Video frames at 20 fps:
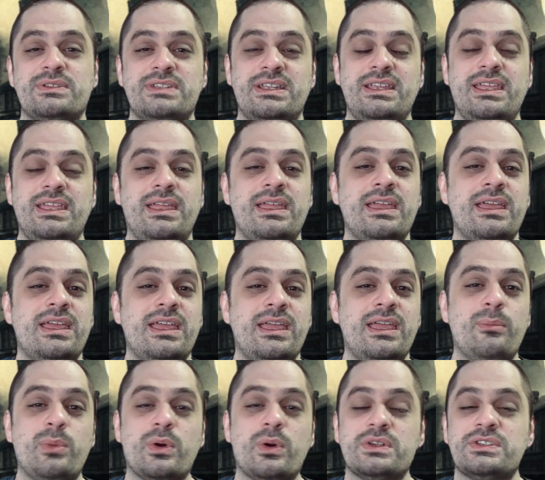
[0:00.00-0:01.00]
any
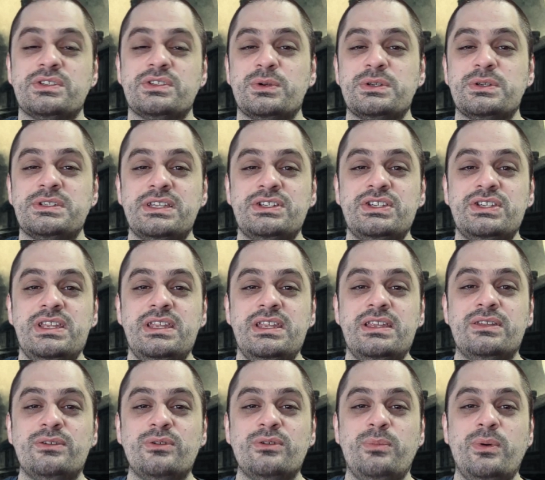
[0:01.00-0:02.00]
important stories that she needed
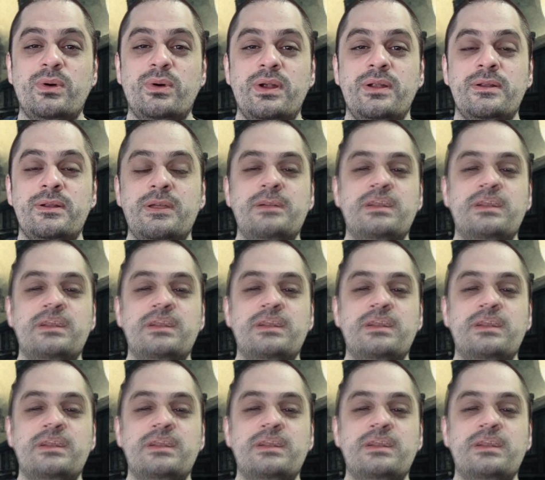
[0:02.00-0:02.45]
to report,